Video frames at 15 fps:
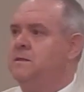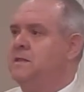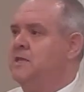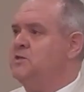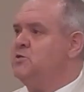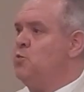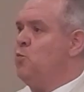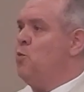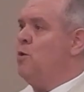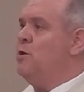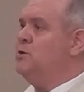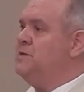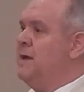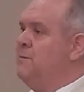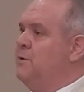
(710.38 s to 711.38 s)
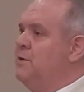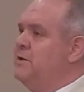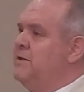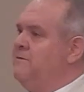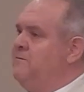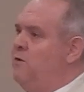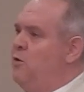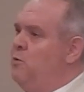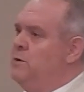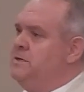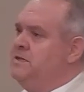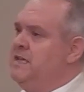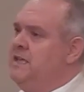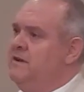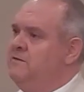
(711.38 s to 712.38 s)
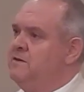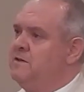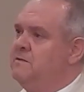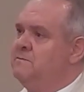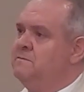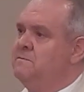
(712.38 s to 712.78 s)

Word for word: That's the words I'm looking forward to hearing.